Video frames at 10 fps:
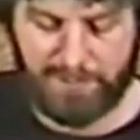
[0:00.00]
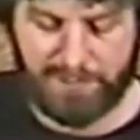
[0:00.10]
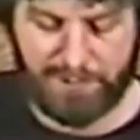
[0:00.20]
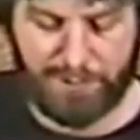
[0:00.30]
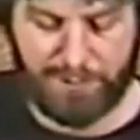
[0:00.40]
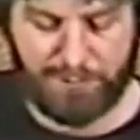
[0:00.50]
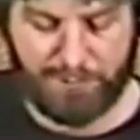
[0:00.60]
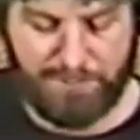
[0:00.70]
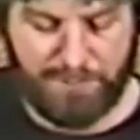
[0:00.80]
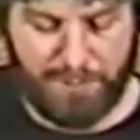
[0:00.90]
But he turned
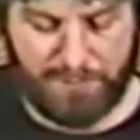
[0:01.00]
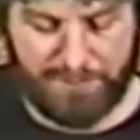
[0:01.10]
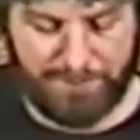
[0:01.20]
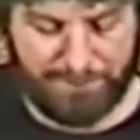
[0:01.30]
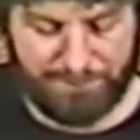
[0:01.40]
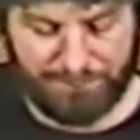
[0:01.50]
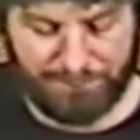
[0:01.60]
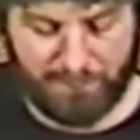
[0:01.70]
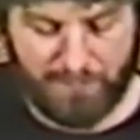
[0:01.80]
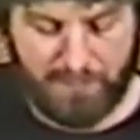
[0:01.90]
and rebuked them
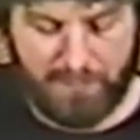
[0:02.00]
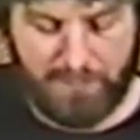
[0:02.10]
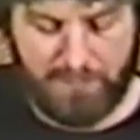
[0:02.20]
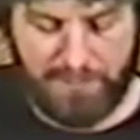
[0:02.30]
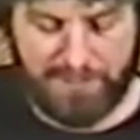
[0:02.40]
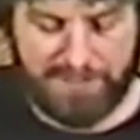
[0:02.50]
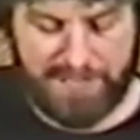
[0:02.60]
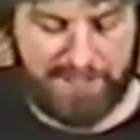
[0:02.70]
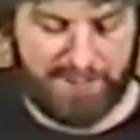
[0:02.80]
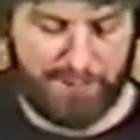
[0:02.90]
and
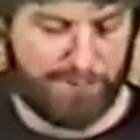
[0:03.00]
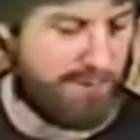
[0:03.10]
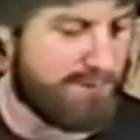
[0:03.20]
said, in your,